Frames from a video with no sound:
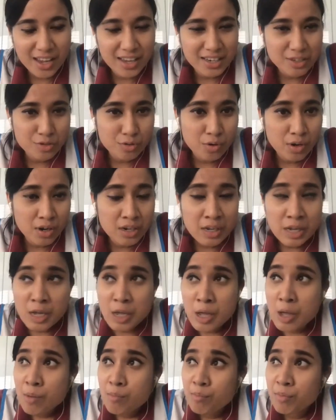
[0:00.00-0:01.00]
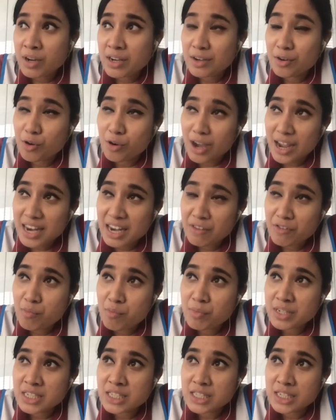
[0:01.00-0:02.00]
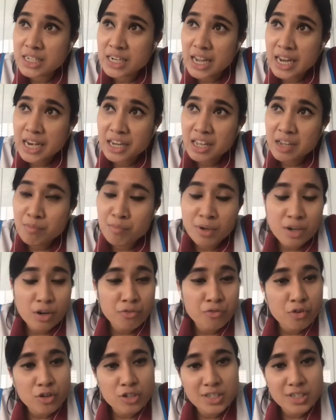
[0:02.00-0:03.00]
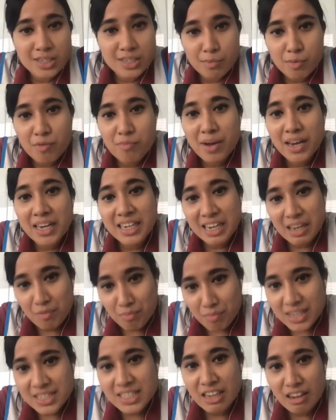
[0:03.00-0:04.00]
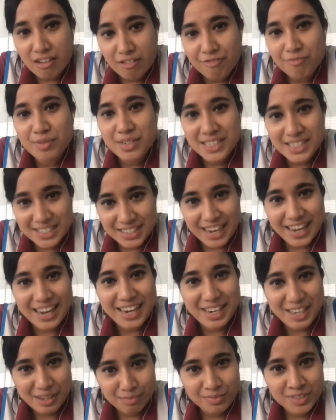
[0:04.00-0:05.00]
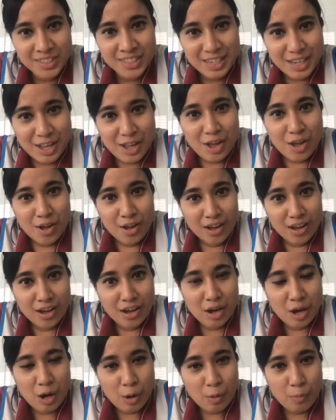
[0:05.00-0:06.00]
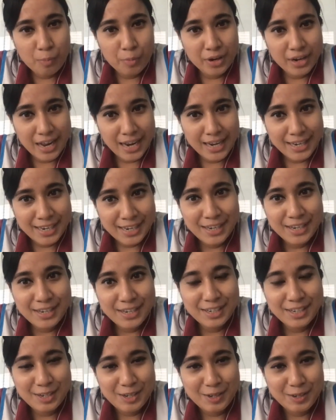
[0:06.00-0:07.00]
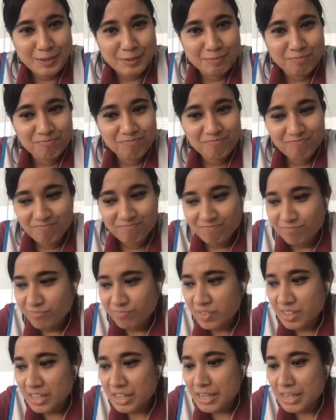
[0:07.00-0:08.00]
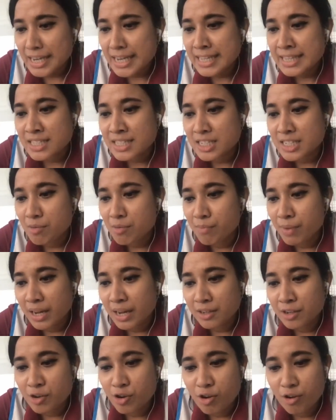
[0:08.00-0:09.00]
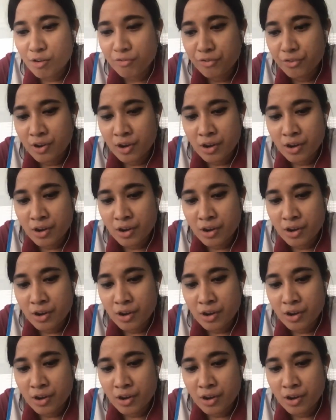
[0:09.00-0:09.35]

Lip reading: and so on. But no, I never missed an IDM. But of course, some of my teammates have missed IDMs. But I think it's a matter of